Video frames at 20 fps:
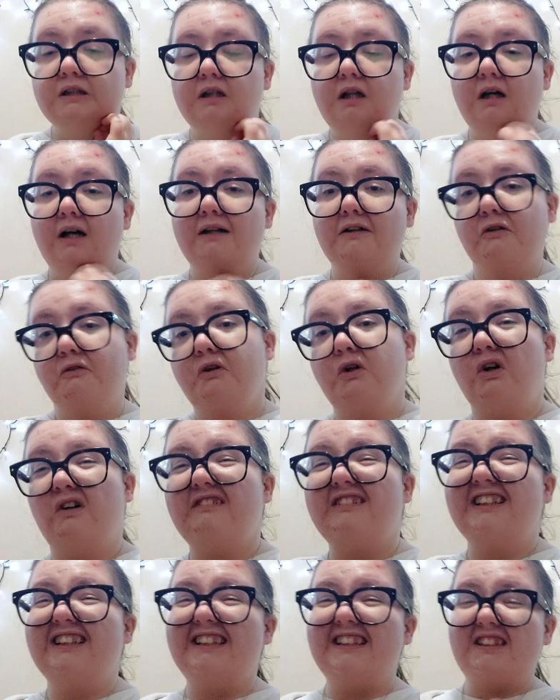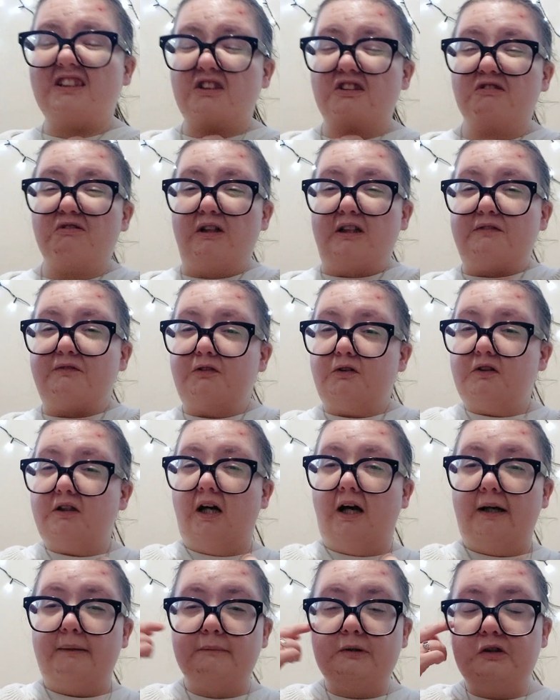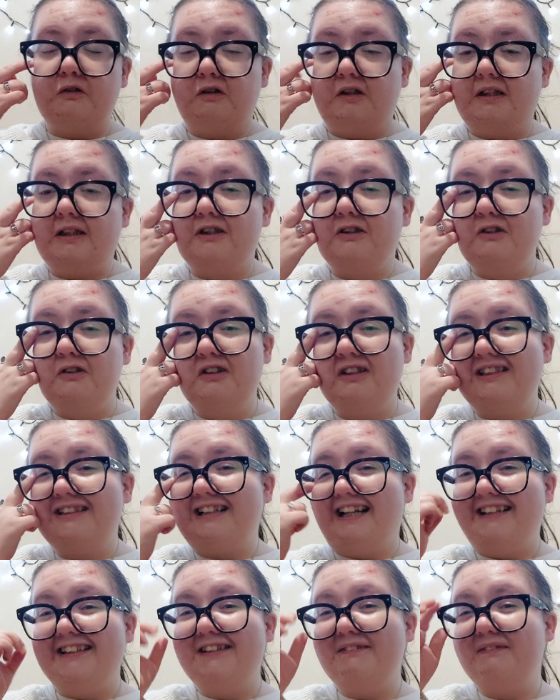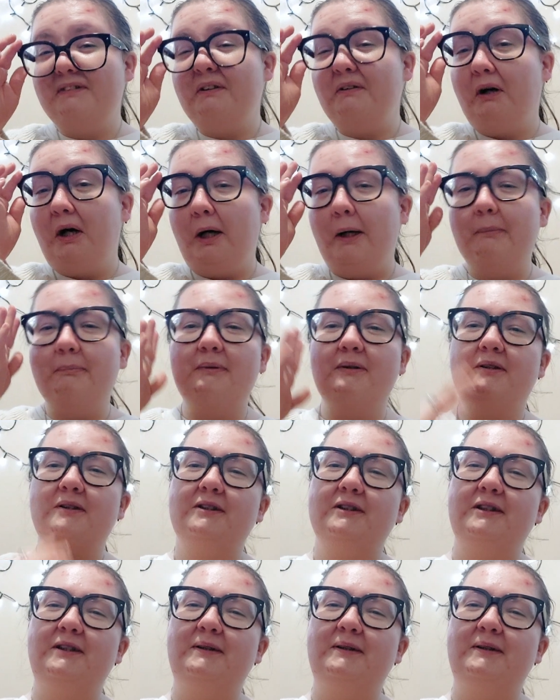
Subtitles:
I know it often is a stressful time, so I can understand if you are, but